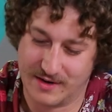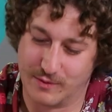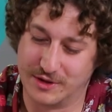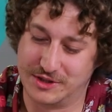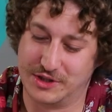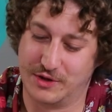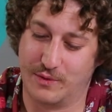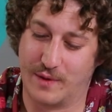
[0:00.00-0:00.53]

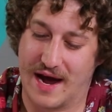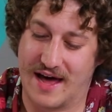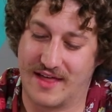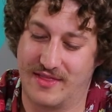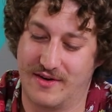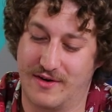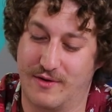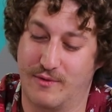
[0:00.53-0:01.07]
Would you
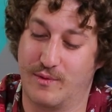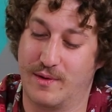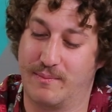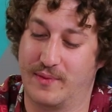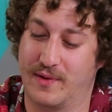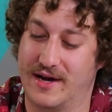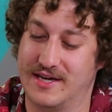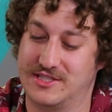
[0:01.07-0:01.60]
rather
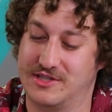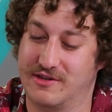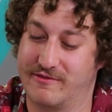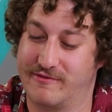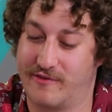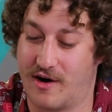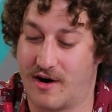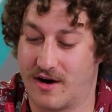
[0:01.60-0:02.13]
replace your
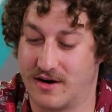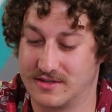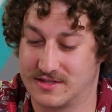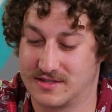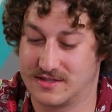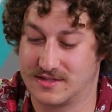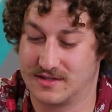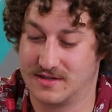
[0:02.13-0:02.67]

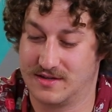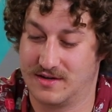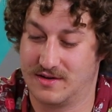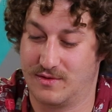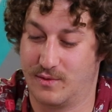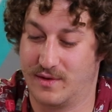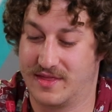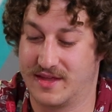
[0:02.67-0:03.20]
farts
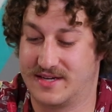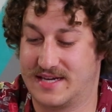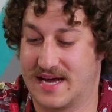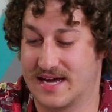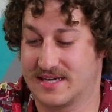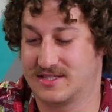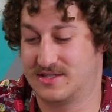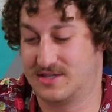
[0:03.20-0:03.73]
with a
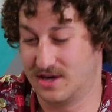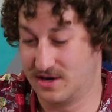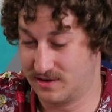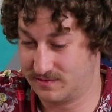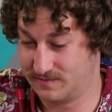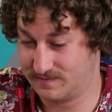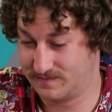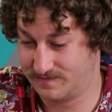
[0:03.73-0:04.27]
text
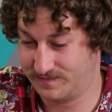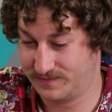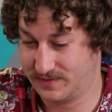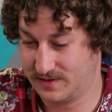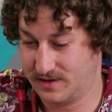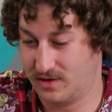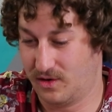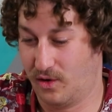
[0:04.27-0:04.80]
tone
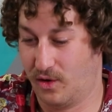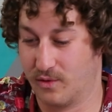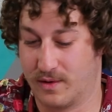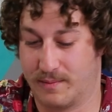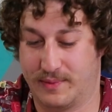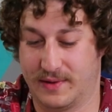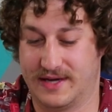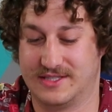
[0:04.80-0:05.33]
yep. or
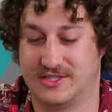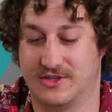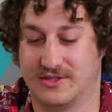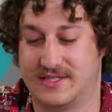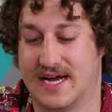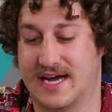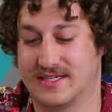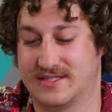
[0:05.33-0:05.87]
replace your
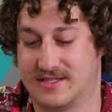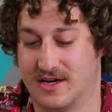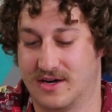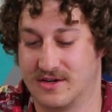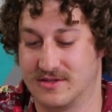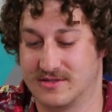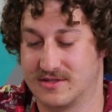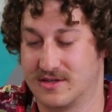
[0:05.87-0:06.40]
text
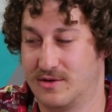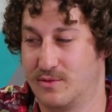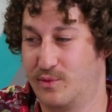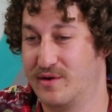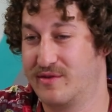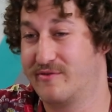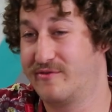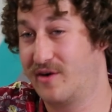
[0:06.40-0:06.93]
tones
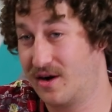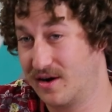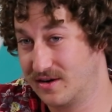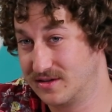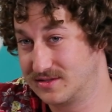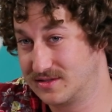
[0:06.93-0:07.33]
with farts?